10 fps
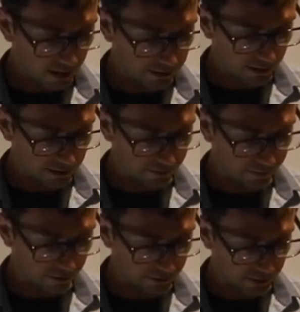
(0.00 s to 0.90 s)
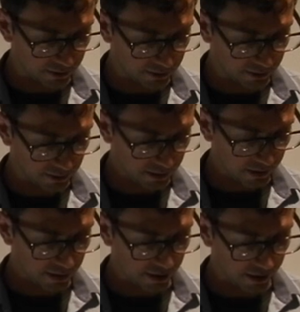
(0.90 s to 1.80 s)
As x approaches
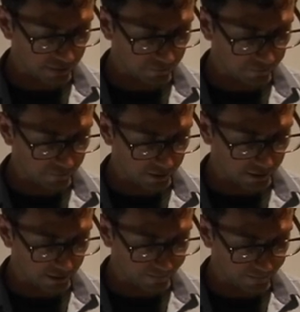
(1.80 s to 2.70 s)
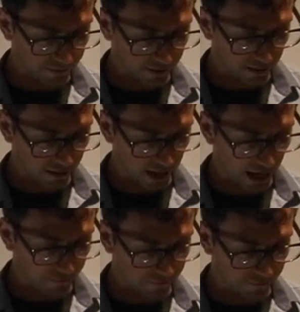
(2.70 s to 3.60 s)
negative infinity,
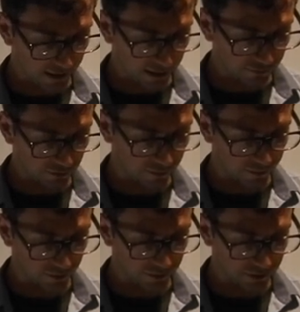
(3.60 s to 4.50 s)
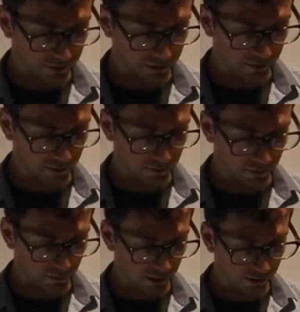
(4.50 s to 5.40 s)
f of x will approach 0
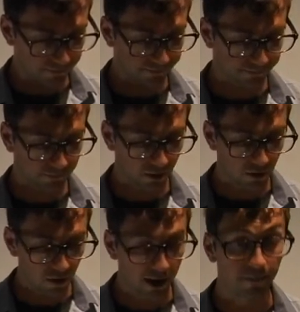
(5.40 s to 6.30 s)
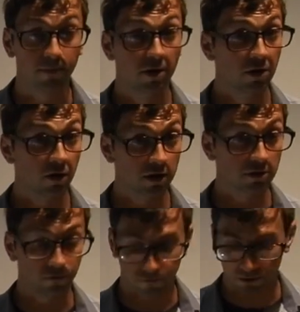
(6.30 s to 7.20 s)
as well. Okay,
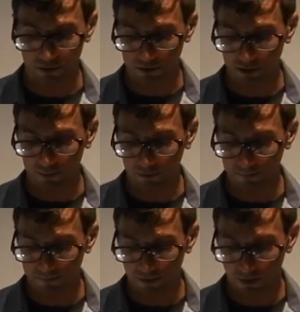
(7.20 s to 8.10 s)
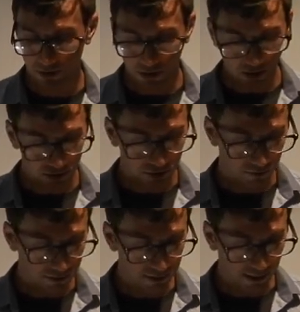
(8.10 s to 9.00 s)
that's our first example.
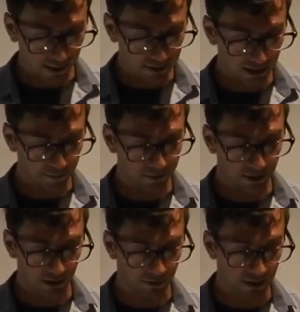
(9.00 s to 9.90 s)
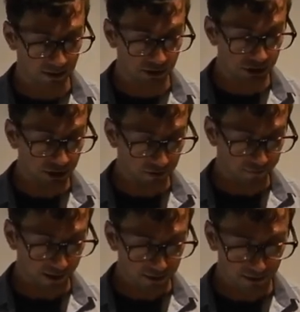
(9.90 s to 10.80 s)
So our second example here is g
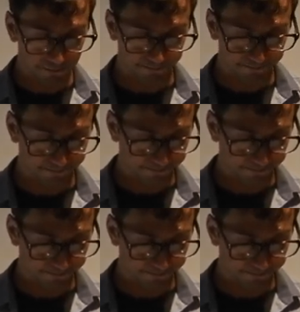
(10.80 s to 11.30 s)
of x.